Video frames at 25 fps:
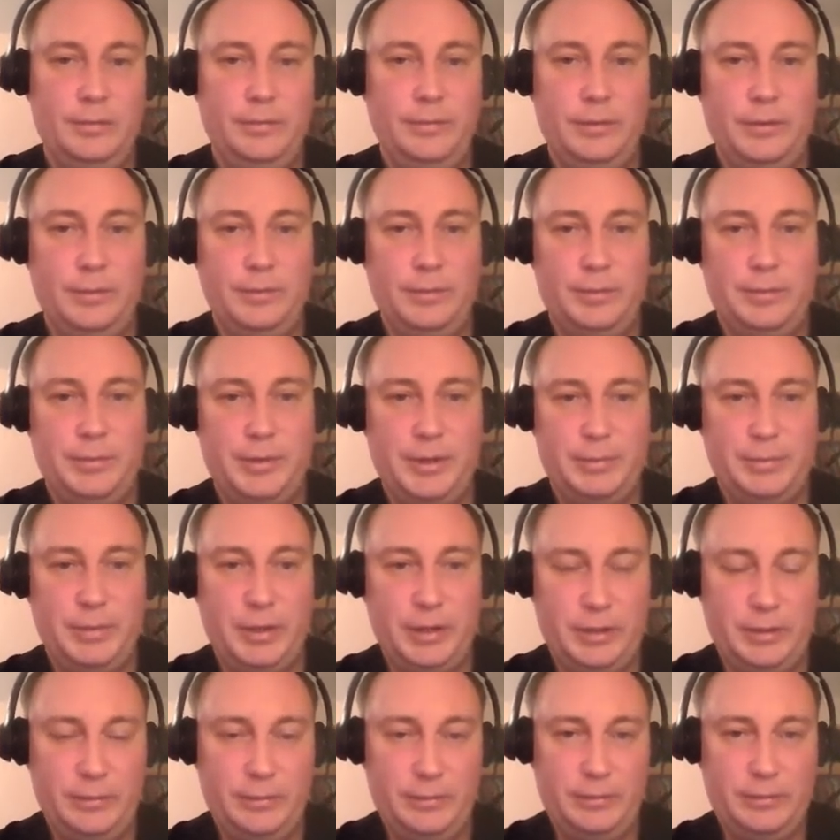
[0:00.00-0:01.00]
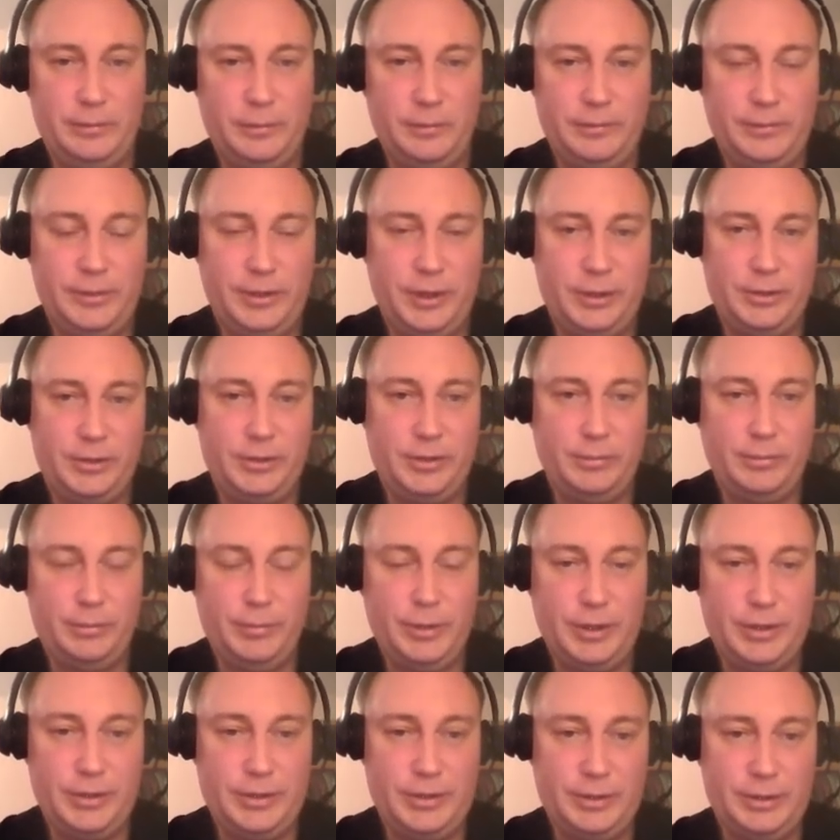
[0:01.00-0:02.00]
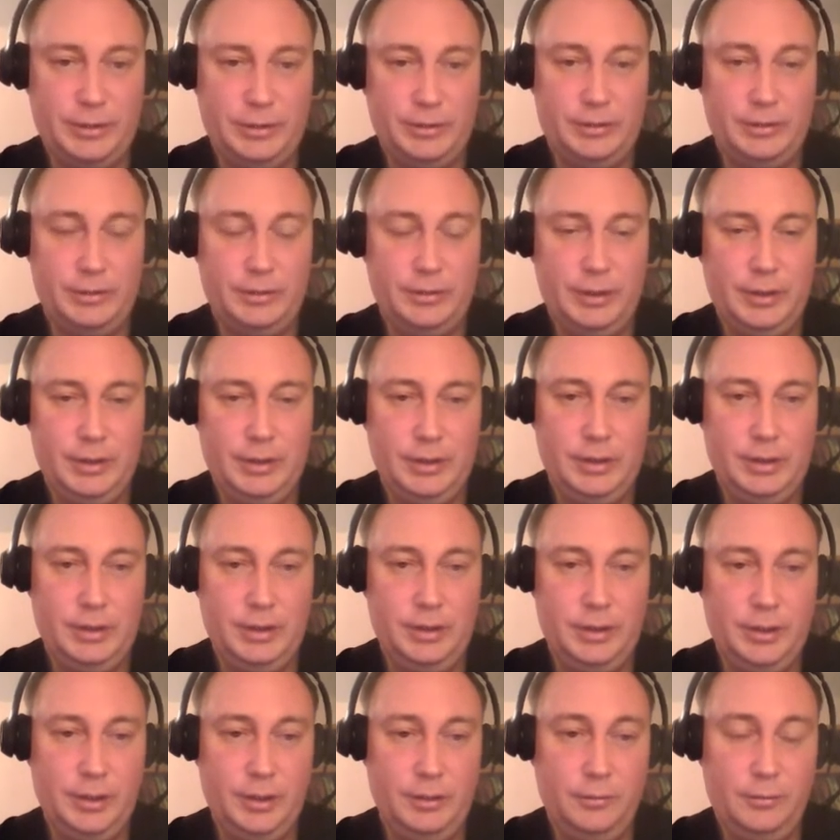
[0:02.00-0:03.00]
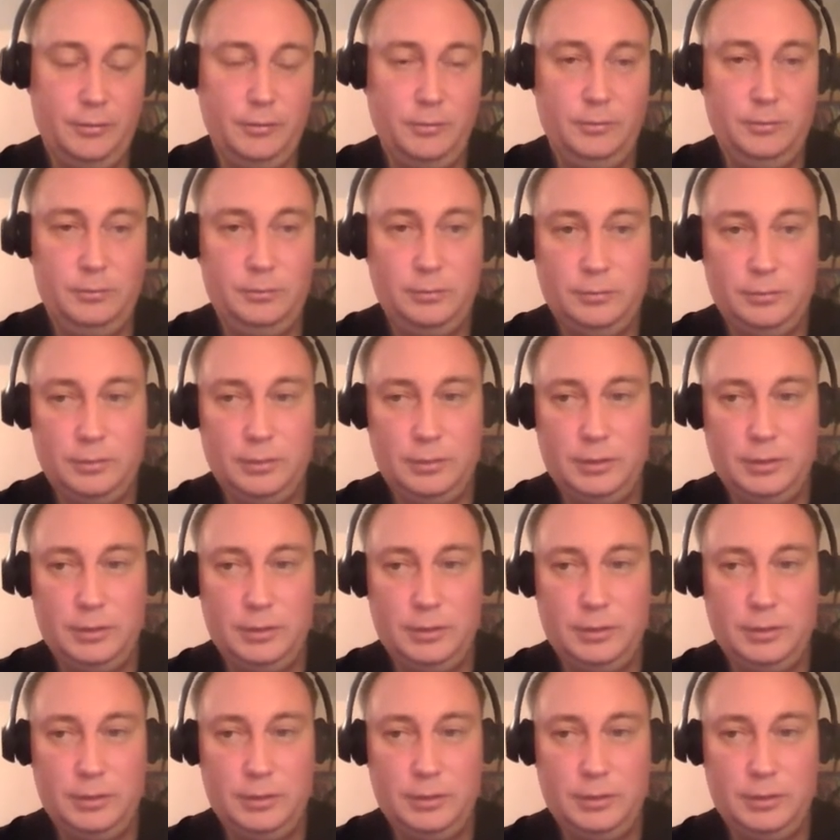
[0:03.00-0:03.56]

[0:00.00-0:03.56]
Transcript: from the perspective of such comparison. No